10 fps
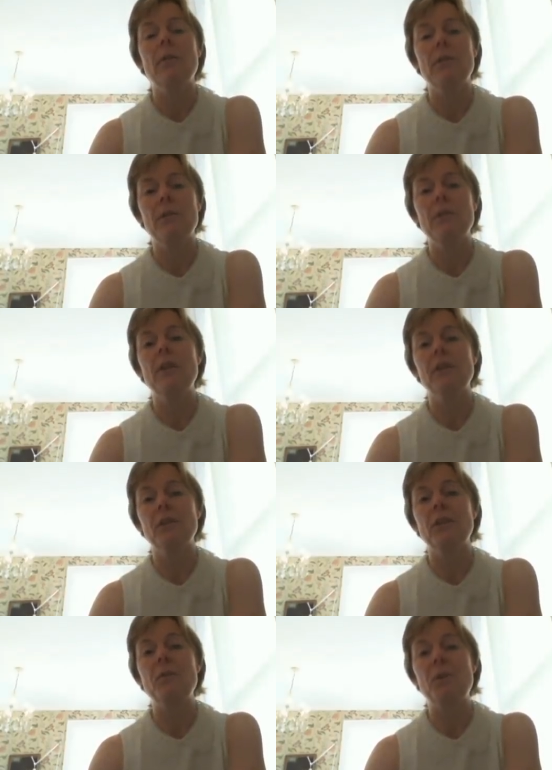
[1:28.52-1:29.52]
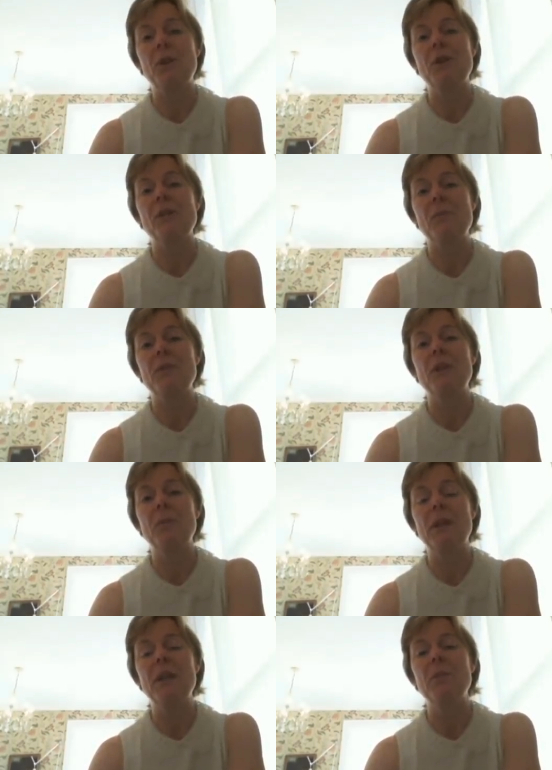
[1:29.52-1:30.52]
through this online programme, young
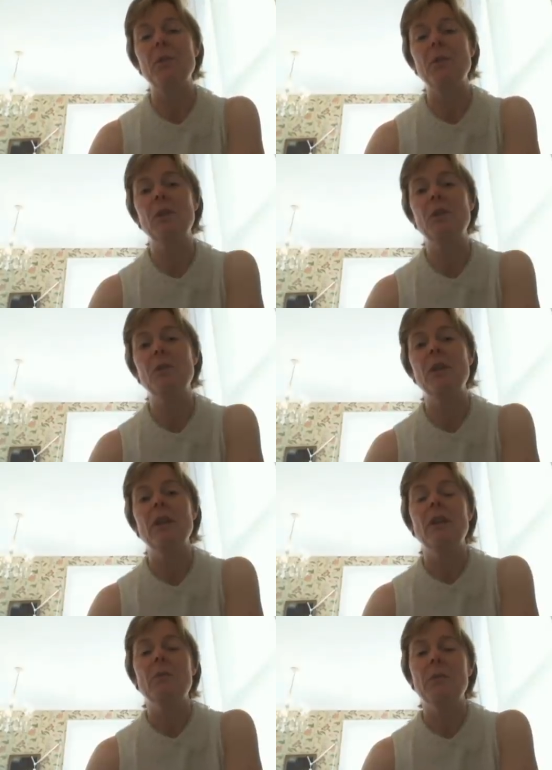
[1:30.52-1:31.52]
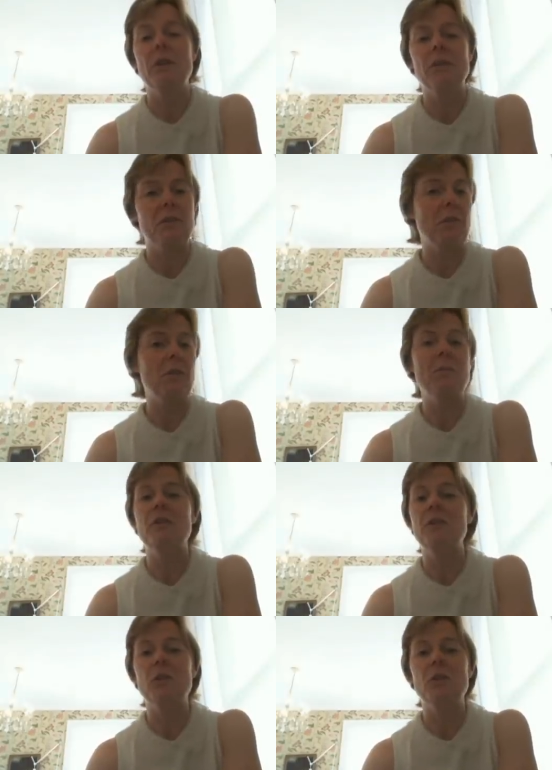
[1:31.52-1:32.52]
people who, most of whom
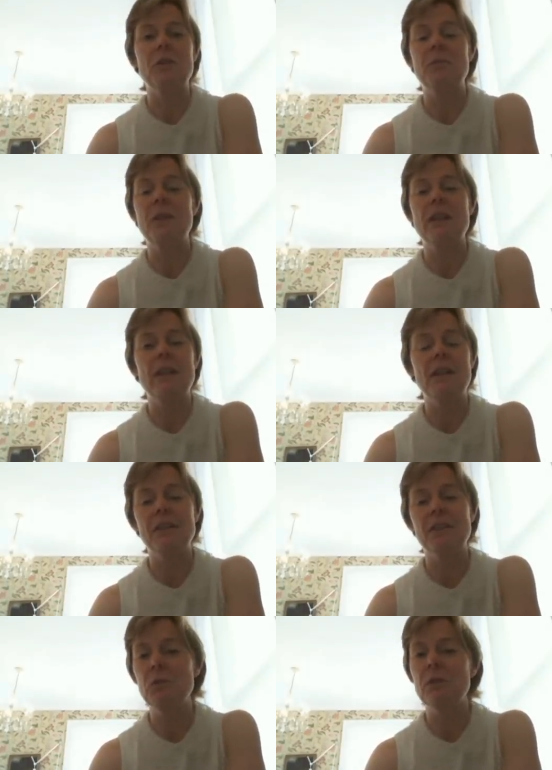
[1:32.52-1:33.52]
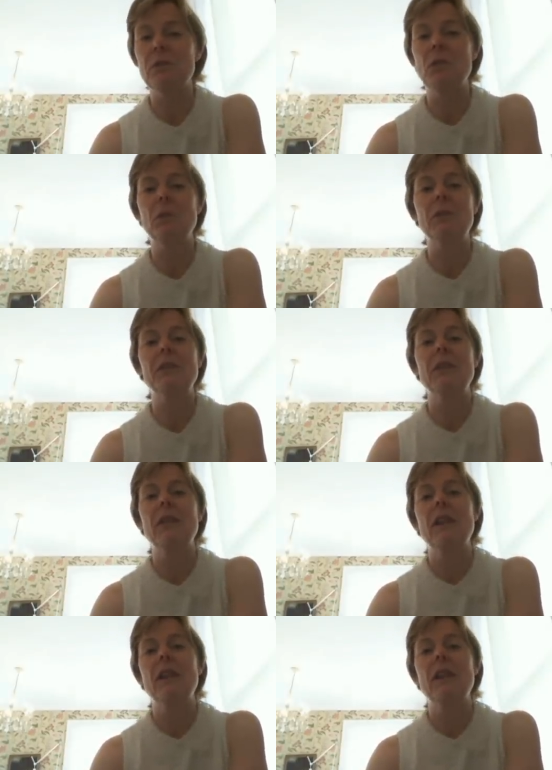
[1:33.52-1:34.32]
have not been in school, of course,